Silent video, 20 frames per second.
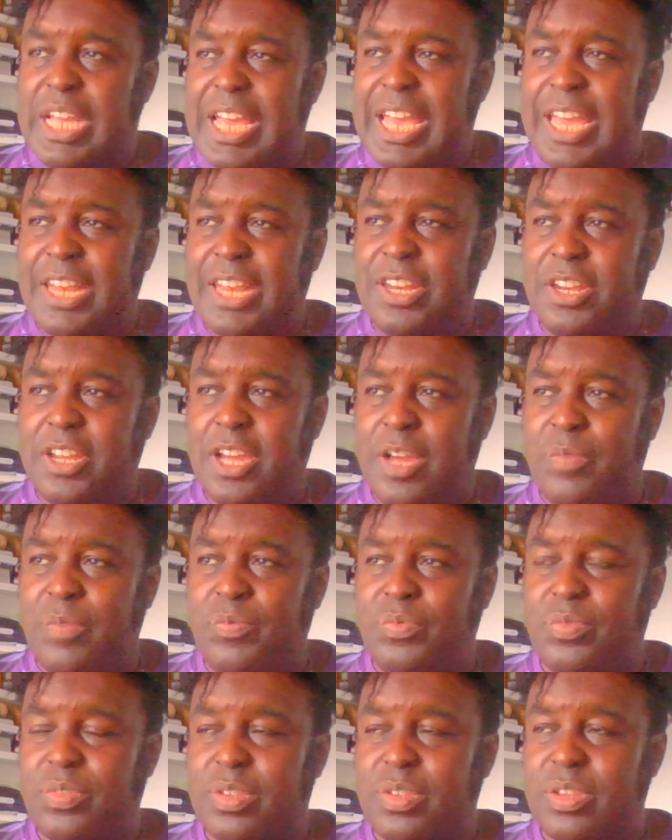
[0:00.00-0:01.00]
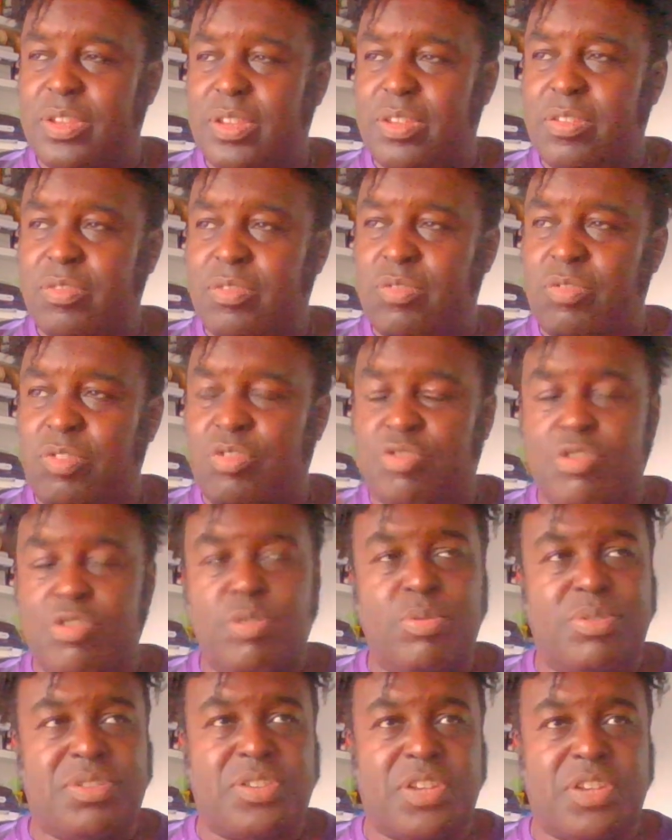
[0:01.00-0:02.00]
And we drew
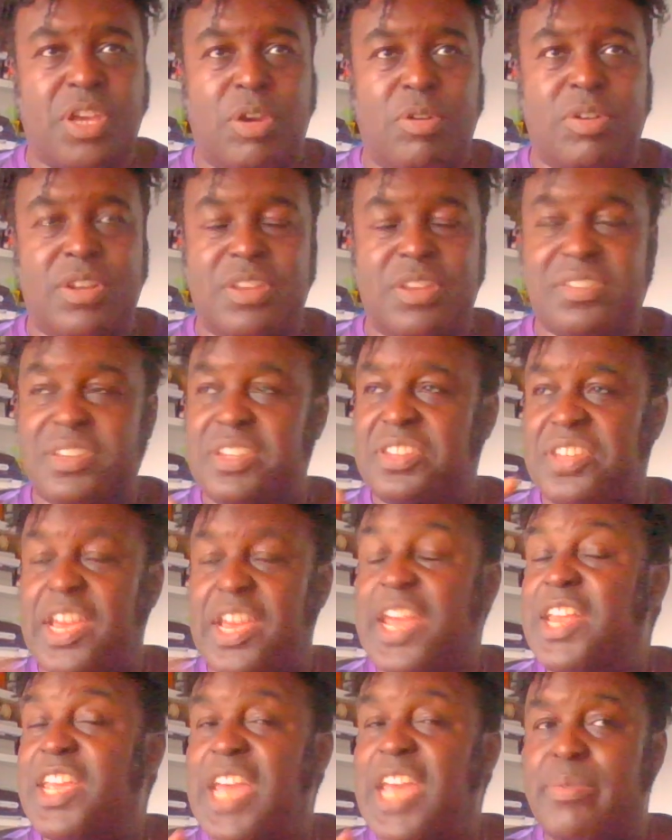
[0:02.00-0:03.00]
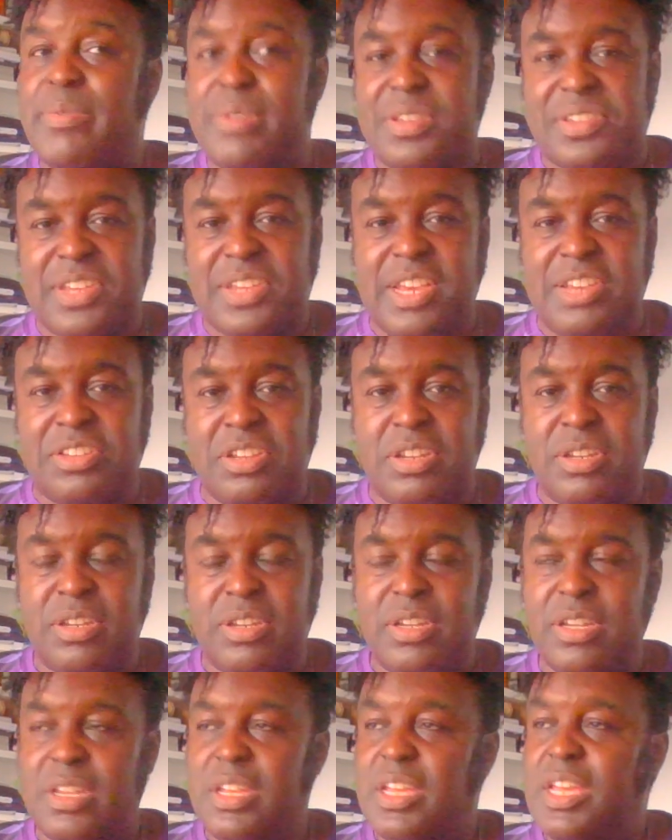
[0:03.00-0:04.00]
with Stoke. This is the second game of the
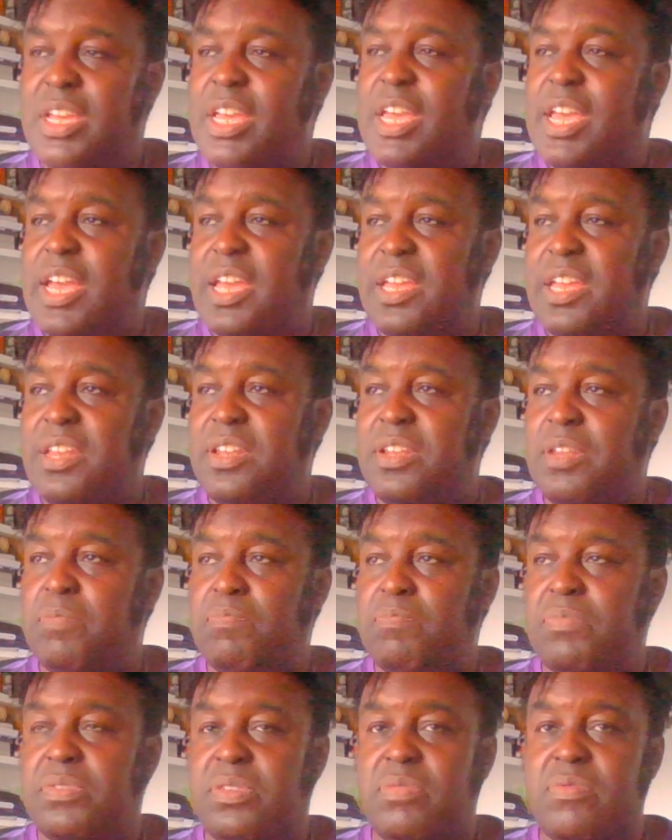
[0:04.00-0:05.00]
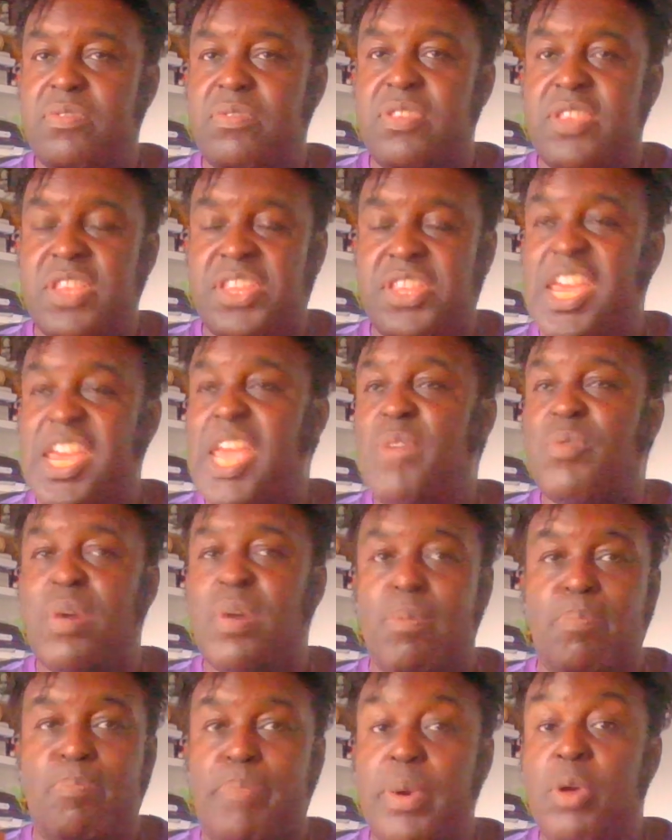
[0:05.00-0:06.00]
season, and the team were
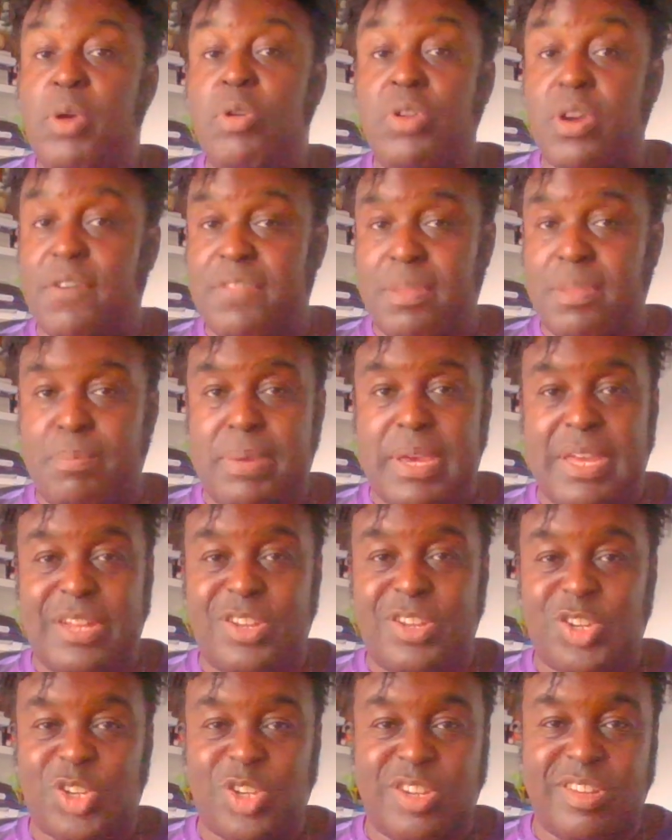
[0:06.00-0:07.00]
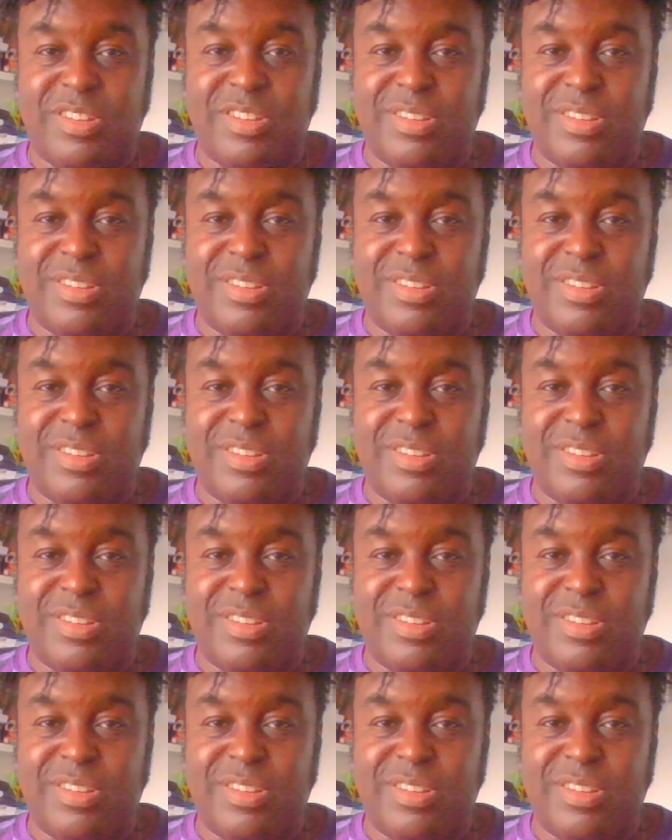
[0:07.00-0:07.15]
booed off the pitch.